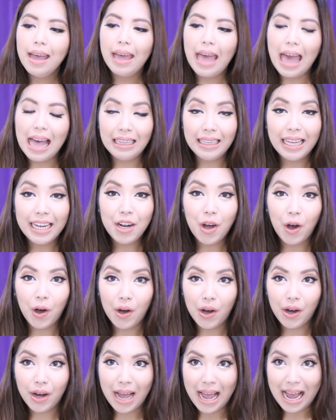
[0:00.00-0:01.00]
Ellen
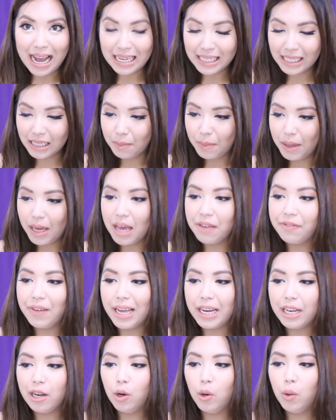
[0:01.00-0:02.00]
Ong asked me if
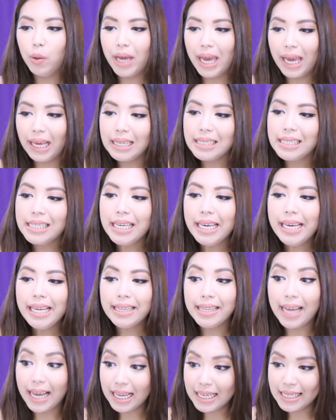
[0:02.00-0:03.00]
I know Casey
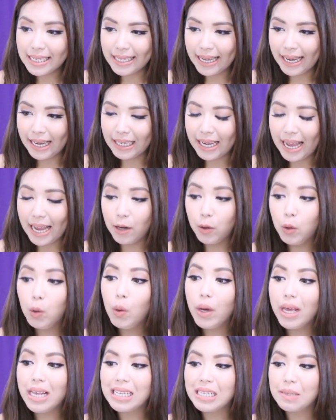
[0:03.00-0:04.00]
Neistat and
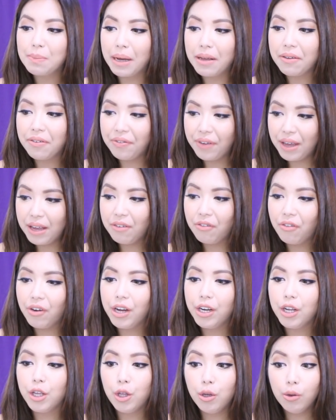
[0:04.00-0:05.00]
who is my
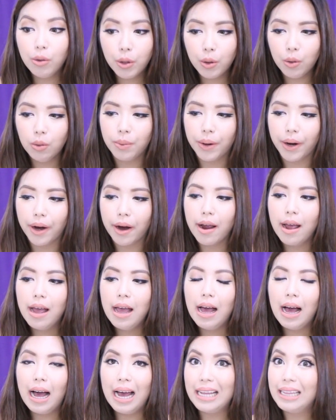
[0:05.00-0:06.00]
favorite YouTuber.
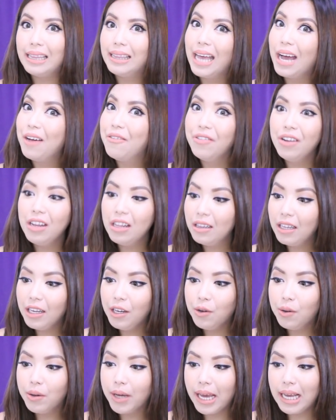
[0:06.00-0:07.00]
I definitely
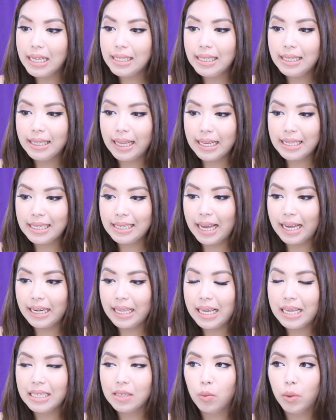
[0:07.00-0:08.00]
know Casey
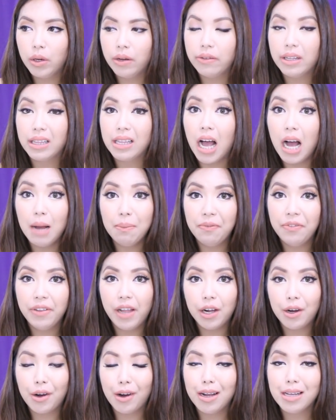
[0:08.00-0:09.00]
Neistat. He is one of the top
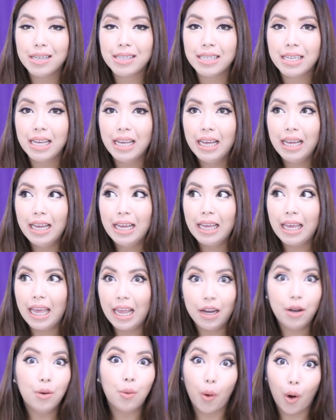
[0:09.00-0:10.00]
vloggers
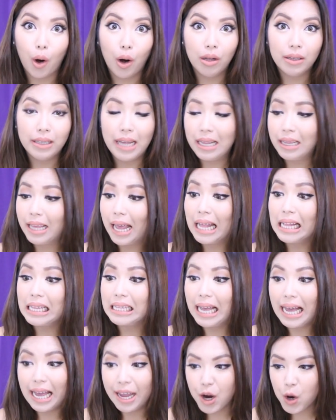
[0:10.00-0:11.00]
in the world, in the
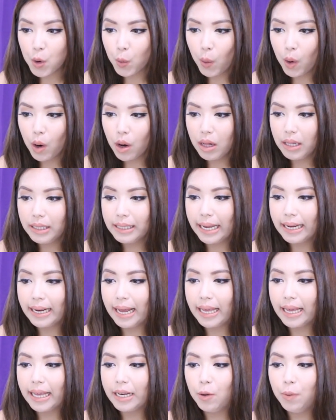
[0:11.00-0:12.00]
entire world, and
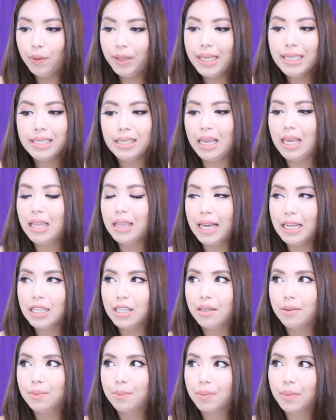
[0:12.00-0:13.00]
I can only say
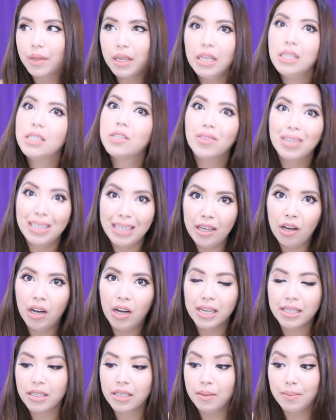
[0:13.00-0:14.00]
that he's really
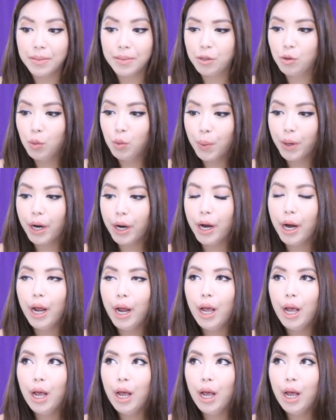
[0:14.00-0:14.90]
awesome. Super